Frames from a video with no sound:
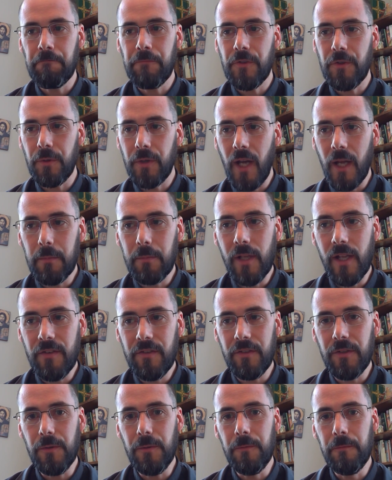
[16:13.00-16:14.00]
So God
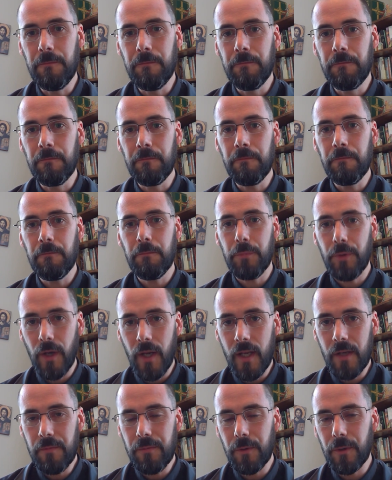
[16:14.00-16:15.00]
bless you,
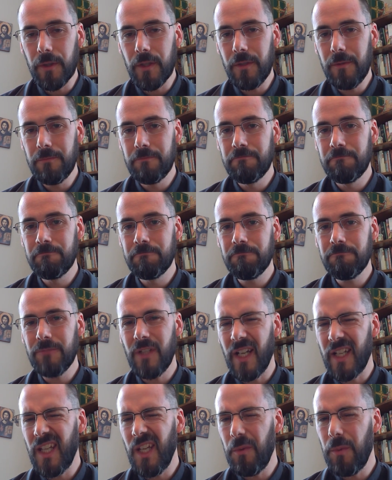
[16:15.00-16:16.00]
praying for you,
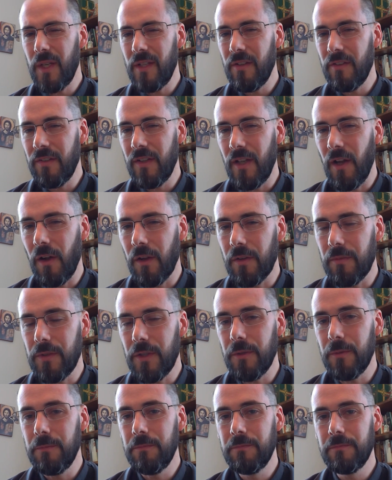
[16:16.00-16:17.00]
and I can't wait to see all of
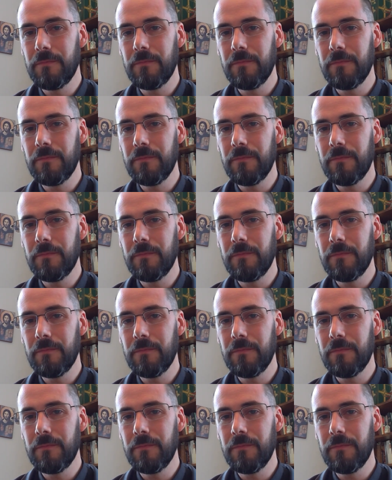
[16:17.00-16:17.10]
you.